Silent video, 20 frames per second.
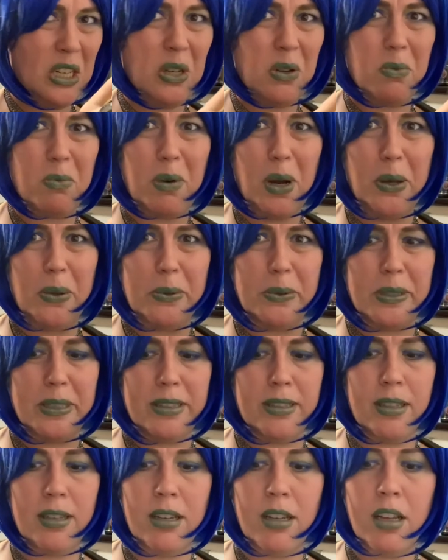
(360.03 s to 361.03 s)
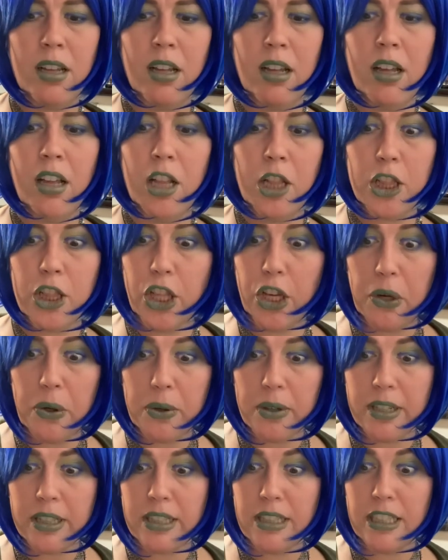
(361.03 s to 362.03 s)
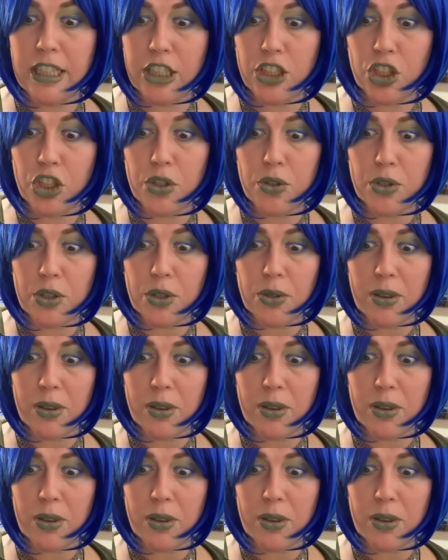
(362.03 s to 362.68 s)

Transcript: Gross. Luke, did you do